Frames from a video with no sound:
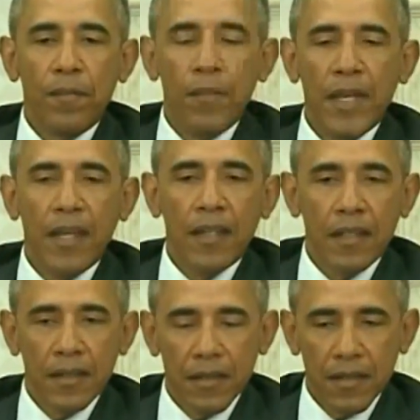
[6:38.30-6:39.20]
being
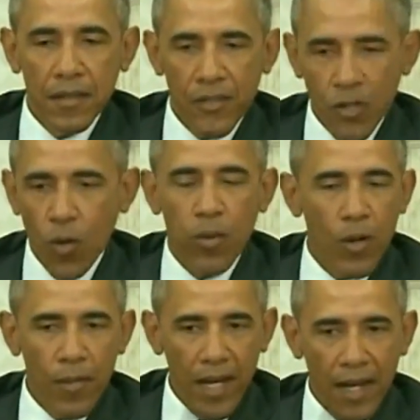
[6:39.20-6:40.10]
sober
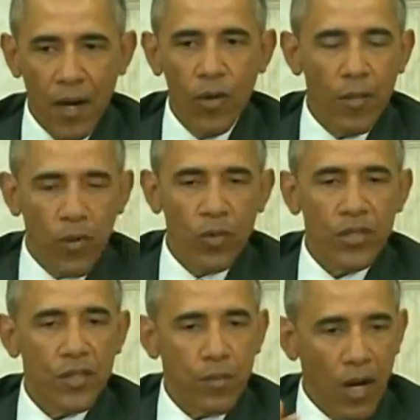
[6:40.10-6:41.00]
about how we approach
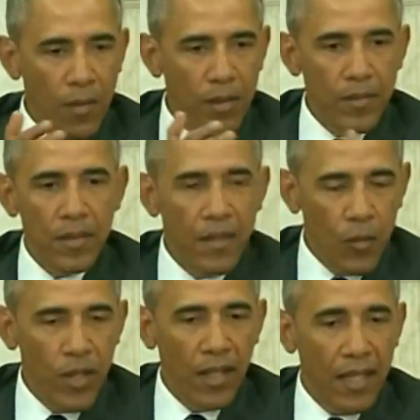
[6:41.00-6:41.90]
this problem, that
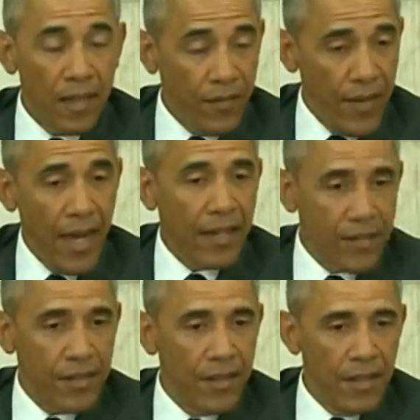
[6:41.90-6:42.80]
we let the facts